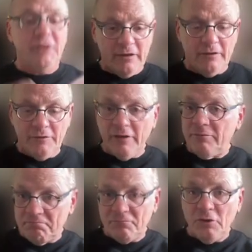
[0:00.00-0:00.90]
the
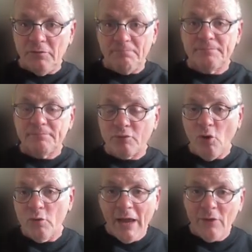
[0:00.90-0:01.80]

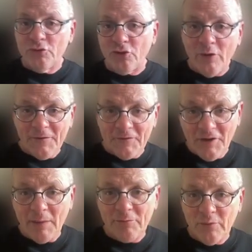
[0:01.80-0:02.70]
pronouns are at the
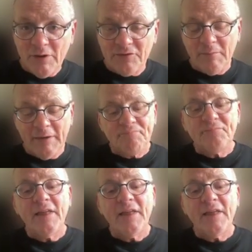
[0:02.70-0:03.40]
top of the resume.